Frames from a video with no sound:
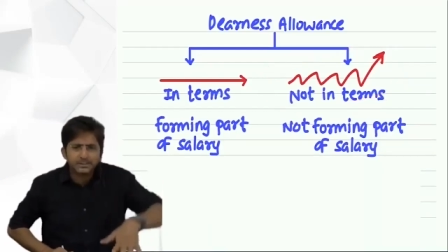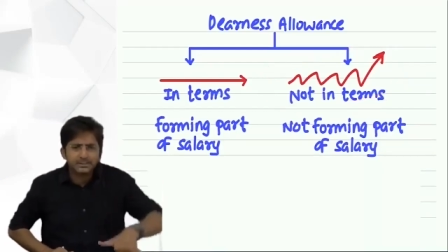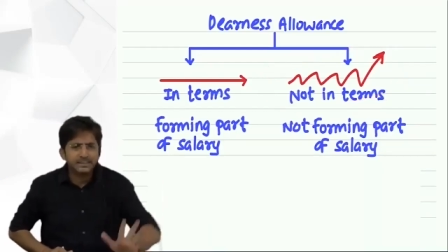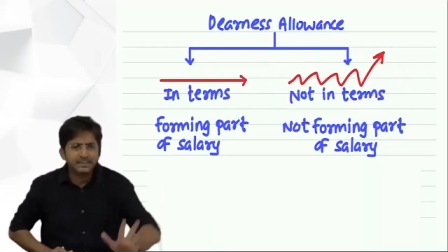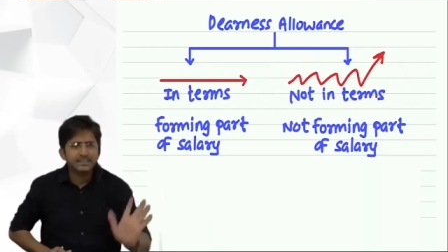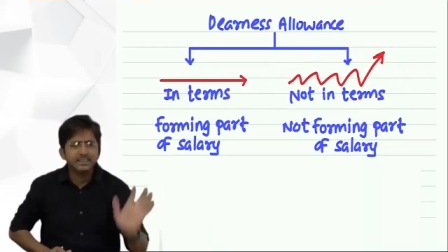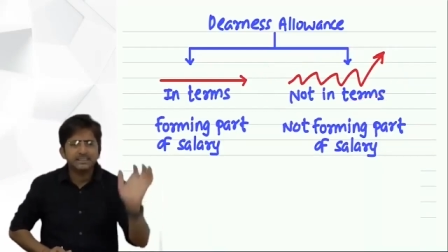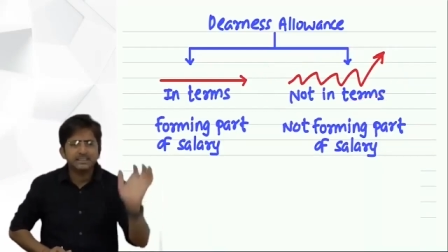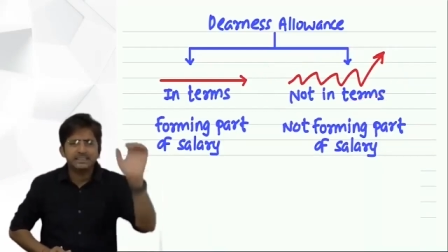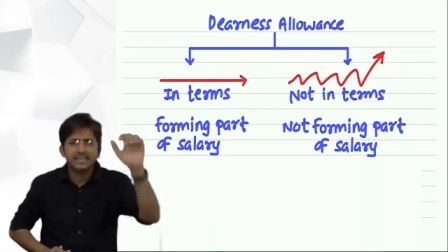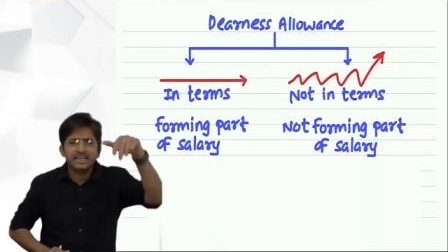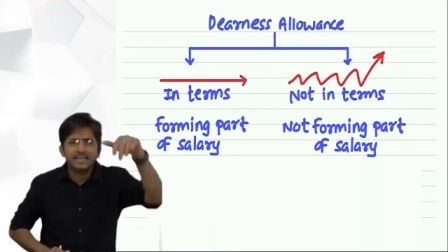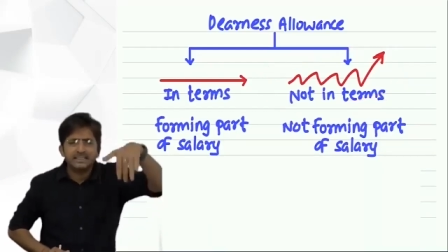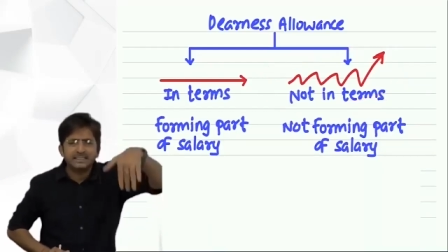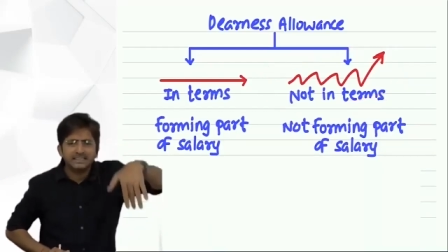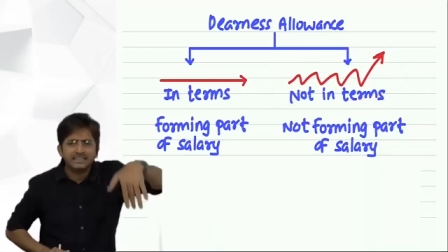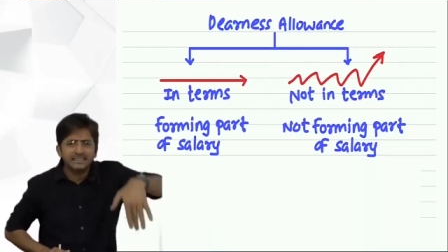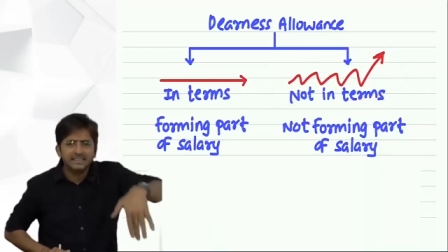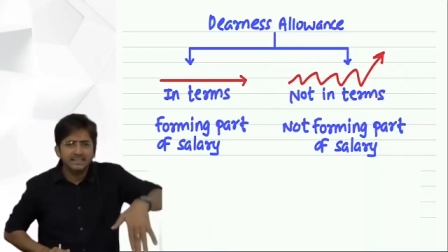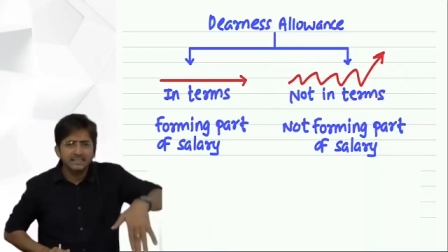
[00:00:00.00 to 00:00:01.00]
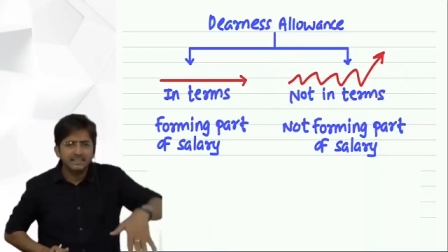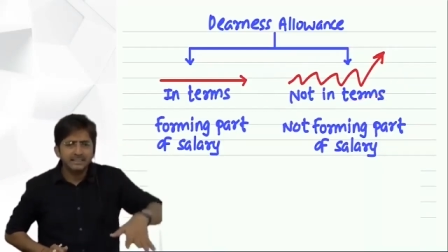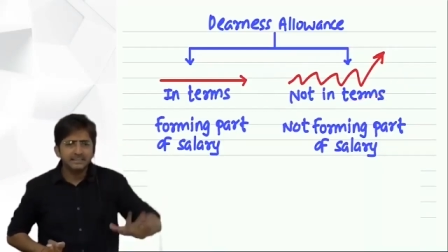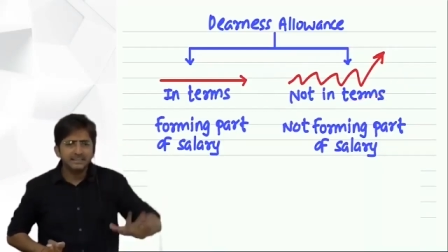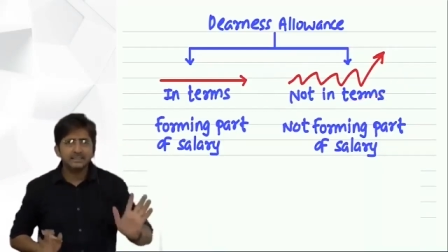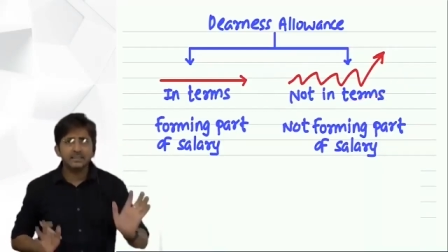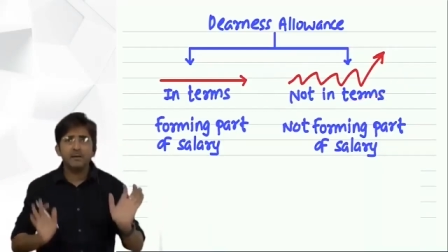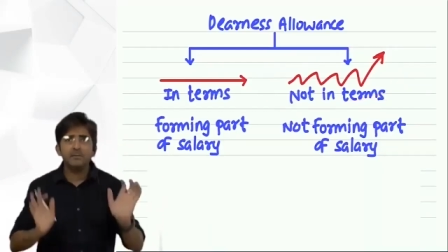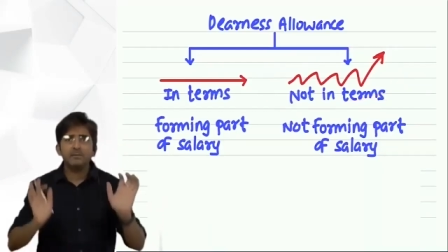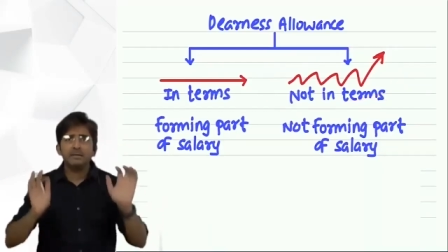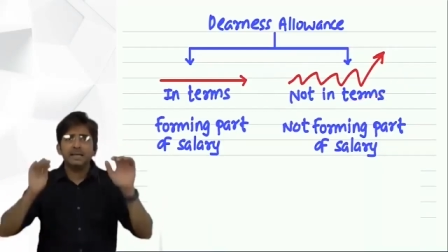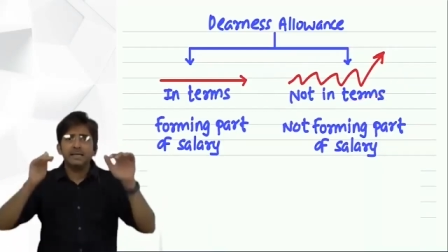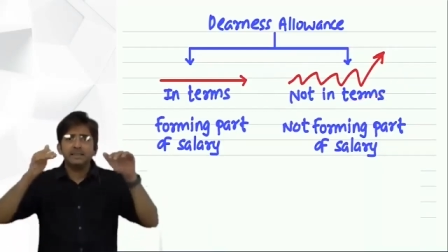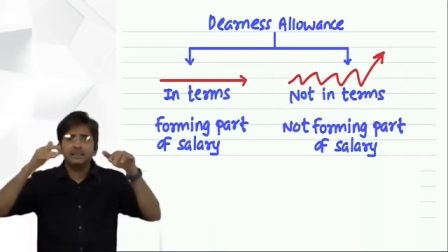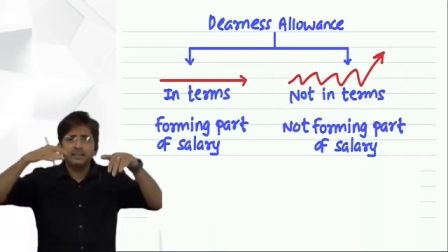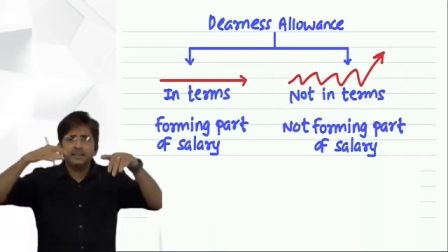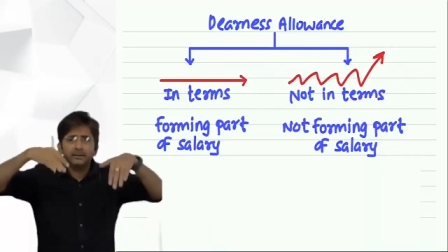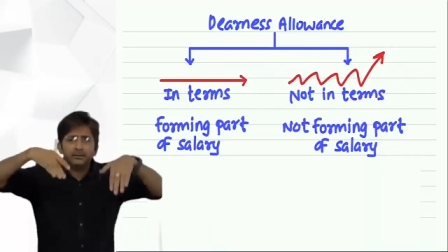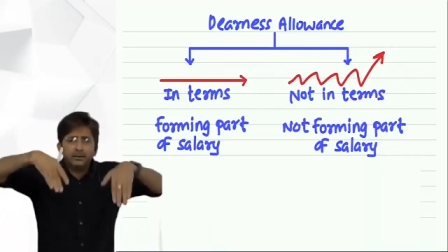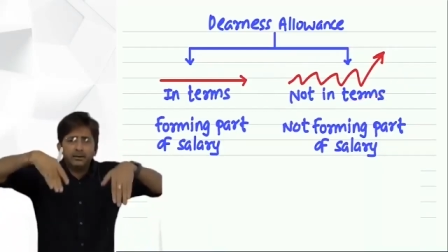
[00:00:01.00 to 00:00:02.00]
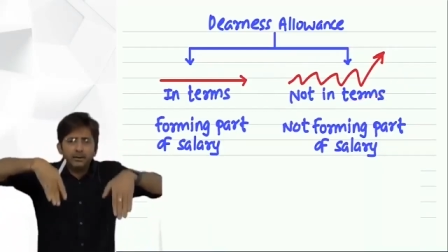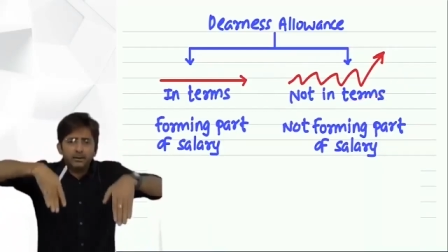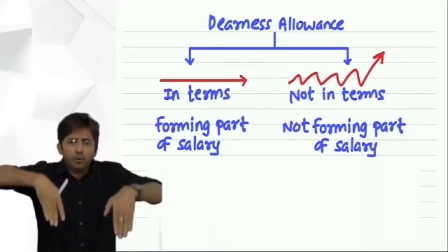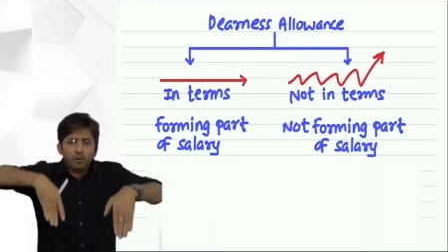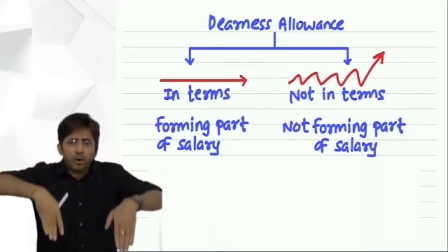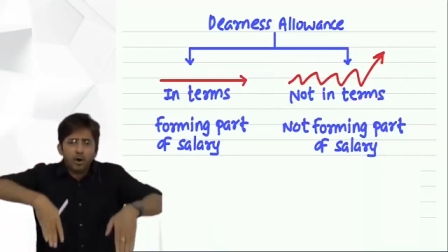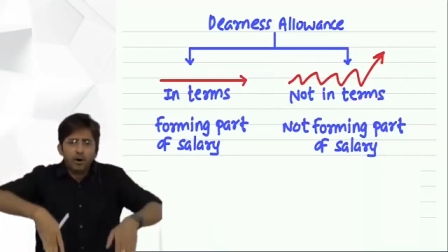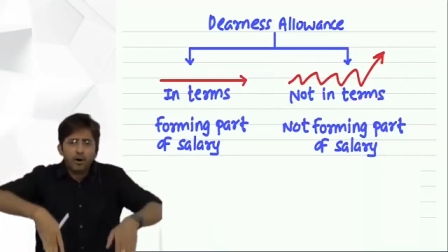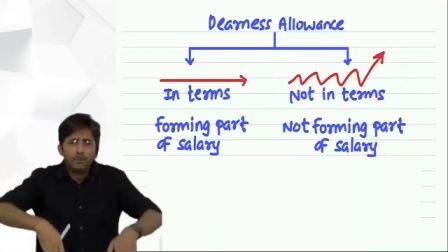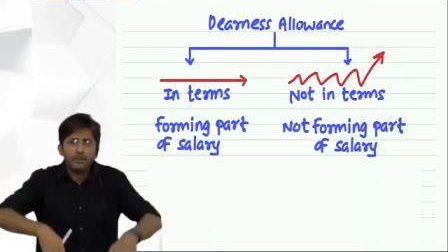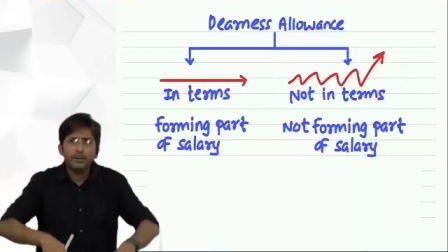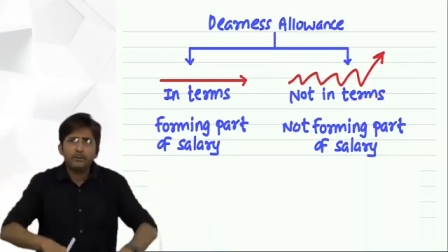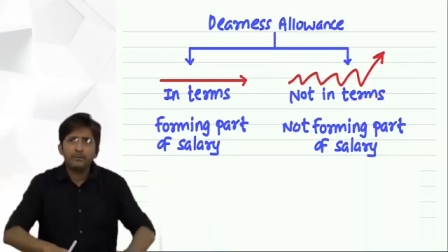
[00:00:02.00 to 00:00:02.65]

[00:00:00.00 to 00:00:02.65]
in the sense sometimes it will drop,